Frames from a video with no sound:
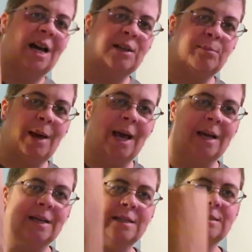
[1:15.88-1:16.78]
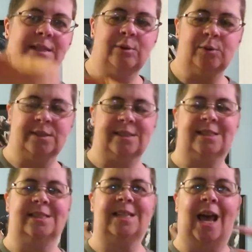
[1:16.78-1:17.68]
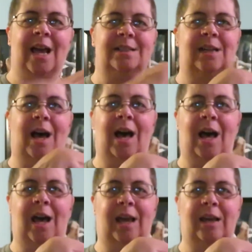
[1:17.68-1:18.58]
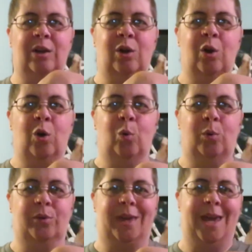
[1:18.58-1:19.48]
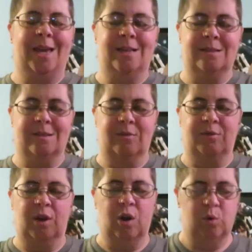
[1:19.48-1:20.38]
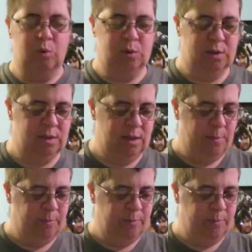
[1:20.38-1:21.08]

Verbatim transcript: kind of bags and it was stacked high with cans of cokes